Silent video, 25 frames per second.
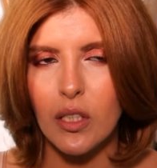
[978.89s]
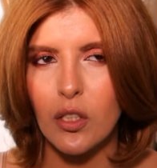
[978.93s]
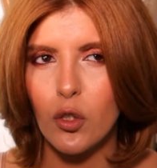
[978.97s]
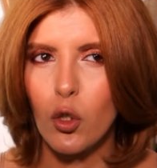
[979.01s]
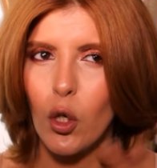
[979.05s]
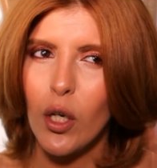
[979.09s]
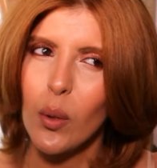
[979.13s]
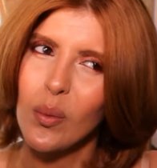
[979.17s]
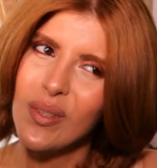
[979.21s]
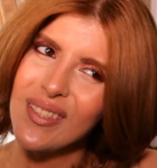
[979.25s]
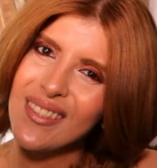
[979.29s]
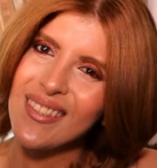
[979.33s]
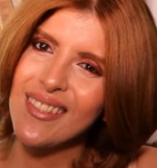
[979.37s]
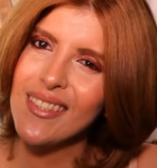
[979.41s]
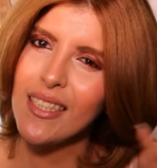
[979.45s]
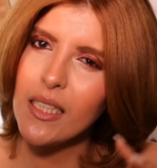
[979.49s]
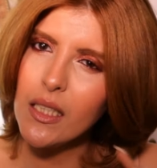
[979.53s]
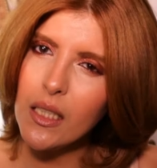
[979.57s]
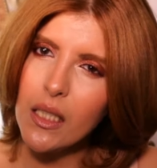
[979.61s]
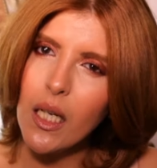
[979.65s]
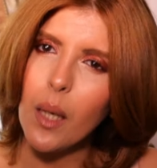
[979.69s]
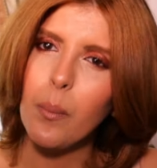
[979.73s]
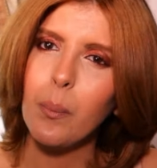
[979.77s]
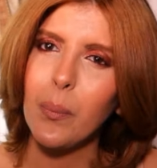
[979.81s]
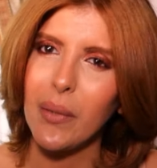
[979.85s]
So it was
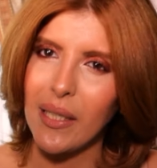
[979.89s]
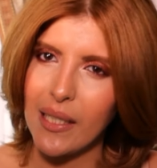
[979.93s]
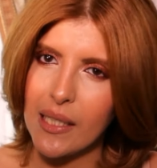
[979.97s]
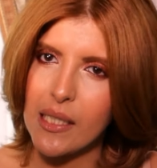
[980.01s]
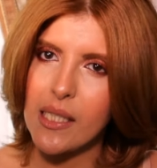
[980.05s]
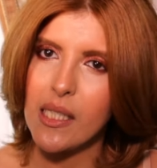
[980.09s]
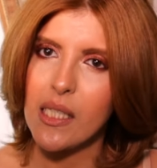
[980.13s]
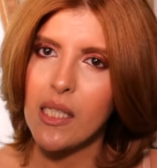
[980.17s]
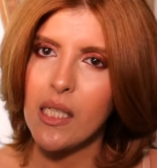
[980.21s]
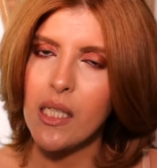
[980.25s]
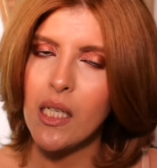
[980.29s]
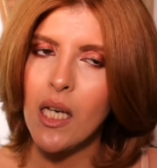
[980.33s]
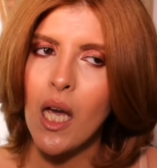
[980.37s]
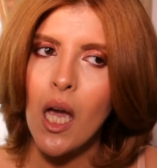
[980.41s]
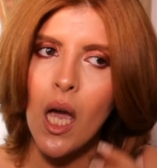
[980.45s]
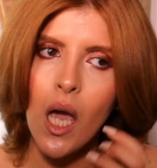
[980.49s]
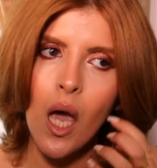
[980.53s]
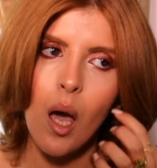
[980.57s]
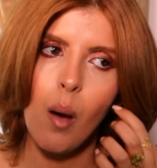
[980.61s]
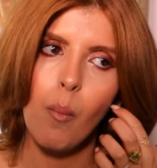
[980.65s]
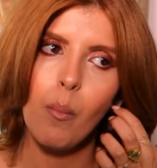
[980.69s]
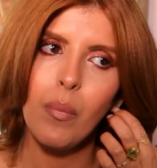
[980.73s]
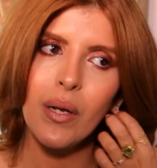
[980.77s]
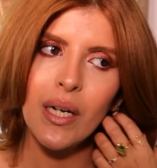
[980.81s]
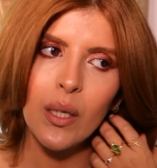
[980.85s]
still a pixie,
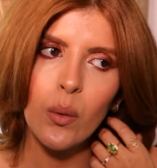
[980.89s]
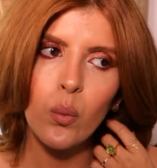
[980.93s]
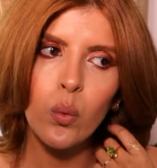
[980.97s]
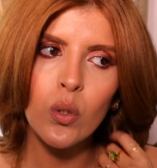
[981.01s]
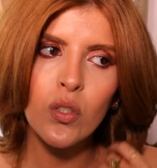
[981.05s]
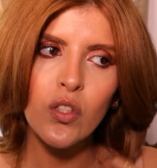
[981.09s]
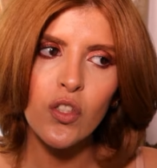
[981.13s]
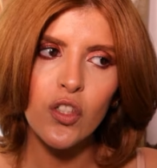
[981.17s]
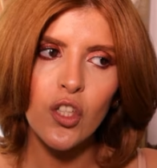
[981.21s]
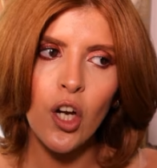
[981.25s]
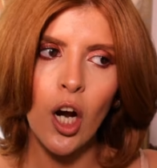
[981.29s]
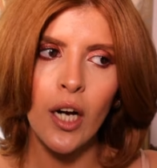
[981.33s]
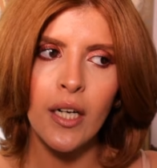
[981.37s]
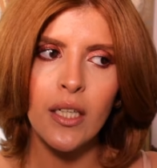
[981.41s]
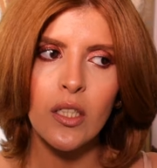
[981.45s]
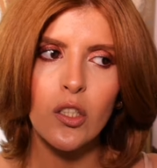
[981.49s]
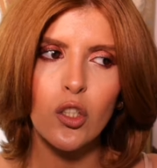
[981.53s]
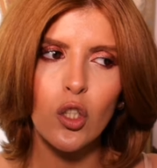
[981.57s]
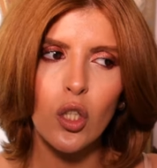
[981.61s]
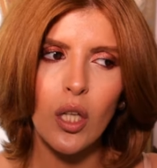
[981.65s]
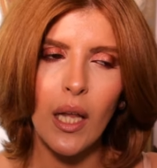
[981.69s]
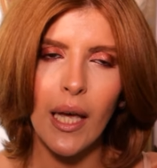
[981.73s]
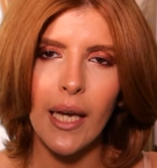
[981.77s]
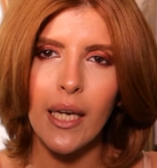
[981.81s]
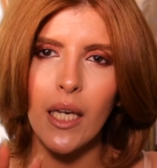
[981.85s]
but it was starting
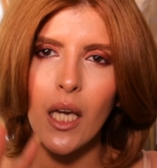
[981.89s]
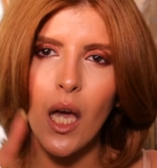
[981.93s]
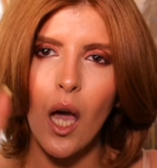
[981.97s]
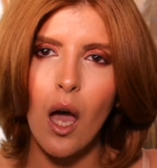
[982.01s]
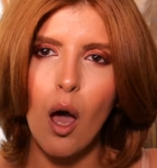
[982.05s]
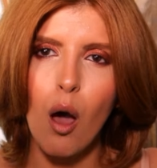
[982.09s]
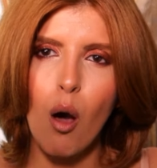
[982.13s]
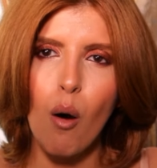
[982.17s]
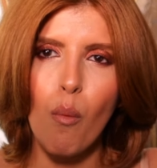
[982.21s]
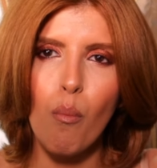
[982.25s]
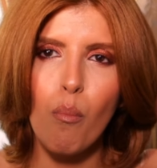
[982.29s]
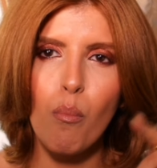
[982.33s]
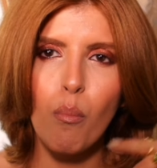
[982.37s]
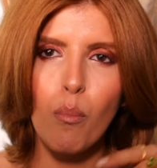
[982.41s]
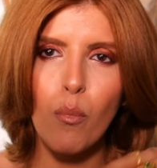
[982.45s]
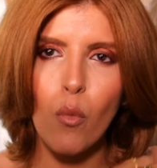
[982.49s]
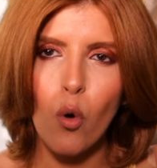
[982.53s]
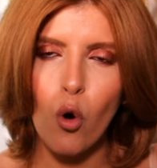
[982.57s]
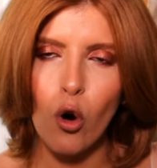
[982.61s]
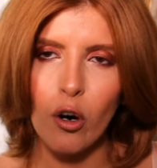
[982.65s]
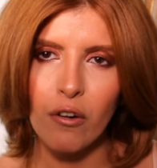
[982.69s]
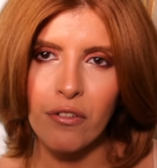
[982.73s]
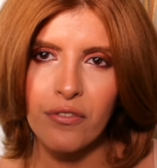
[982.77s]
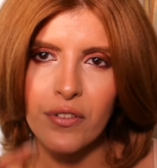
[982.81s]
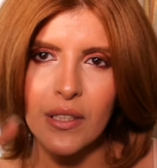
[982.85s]
to like
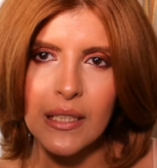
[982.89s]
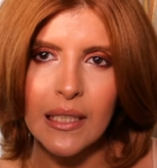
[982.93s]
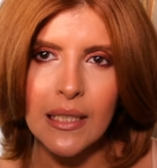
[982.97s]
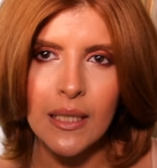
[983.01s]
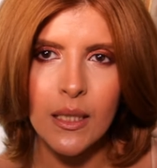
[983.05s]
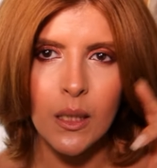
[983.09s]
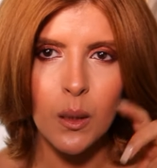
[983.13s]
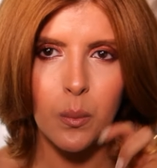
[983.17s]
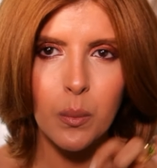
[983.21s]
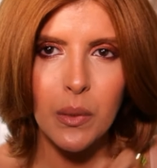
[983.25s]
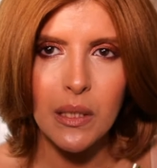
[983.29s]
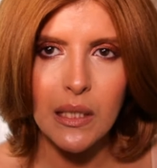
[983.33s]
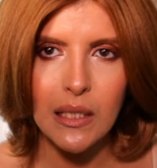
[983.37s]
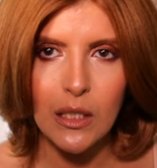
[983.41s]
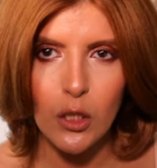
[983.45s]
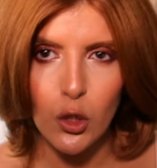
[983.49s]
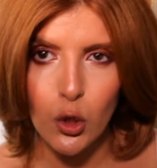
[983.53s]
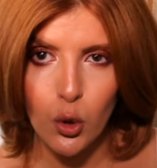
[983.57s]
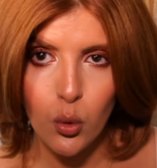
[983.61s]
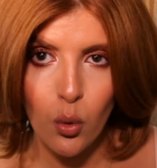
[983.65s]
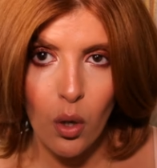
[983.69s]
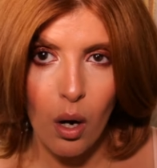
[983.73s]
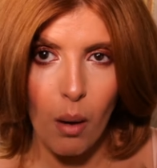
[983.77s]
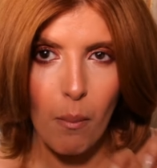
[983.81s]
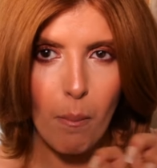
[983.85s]
morph a little bit
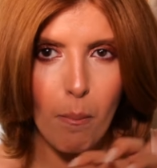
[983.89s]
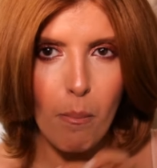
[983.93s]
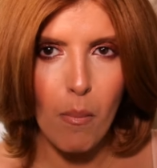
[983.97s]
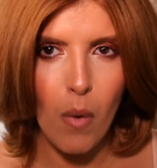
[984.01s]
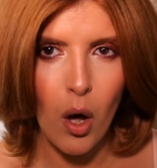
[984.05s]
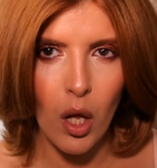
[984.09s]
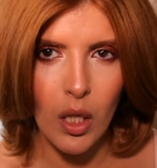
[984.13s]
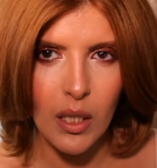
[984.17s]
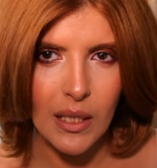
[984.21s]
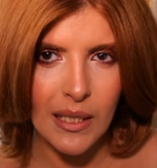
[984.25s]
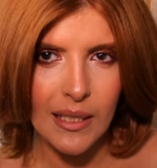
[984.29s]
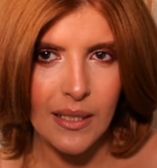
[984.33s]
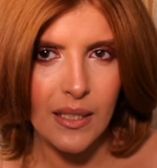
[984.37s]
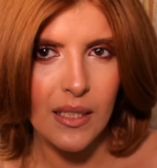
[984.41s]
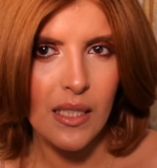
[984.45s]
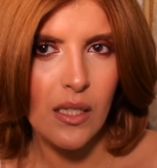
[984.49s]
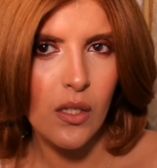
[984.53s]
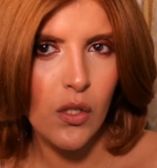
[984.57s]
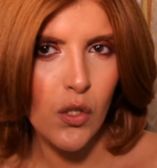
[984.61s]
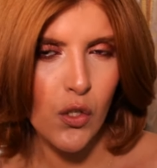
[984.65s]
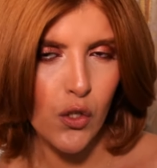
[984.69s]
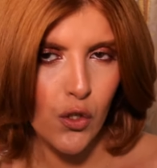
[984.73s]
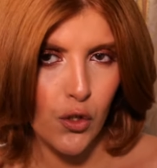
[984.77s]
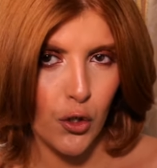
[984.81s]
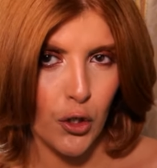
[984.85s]
into a mullet in
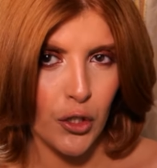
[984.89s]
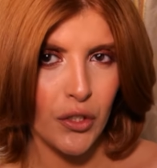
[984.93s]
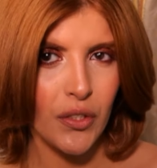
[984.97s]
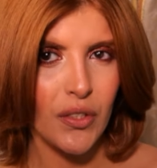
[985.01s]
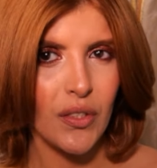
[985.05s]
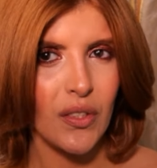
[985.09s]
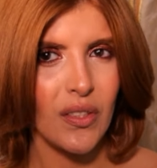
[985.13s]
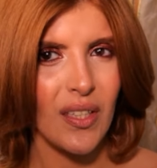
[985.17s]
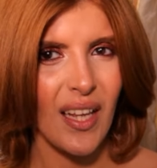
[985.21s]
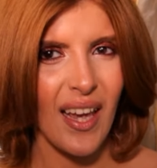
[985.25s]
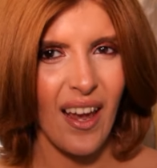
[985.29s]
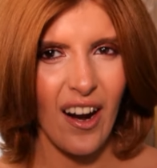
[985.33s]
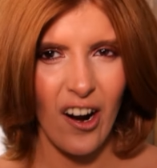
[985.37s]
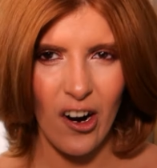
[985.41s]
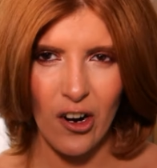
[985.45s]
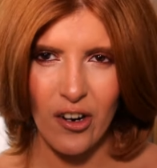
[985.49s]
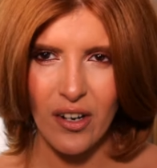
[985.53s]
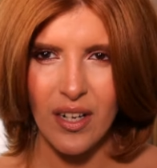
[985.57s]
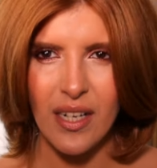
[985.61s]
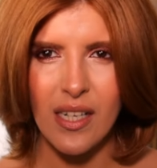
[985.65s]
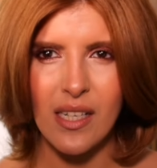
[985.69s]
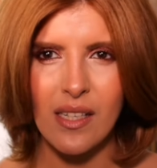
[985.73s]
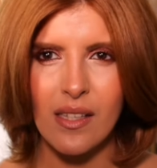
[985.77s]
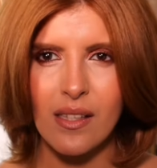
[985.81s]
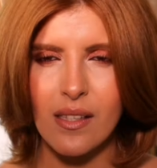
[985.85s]
certain
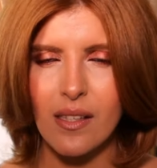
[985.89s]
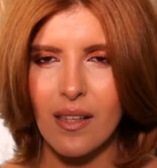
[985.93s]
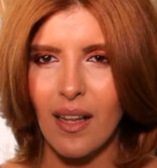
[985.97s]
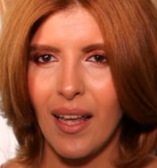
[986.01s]
eras.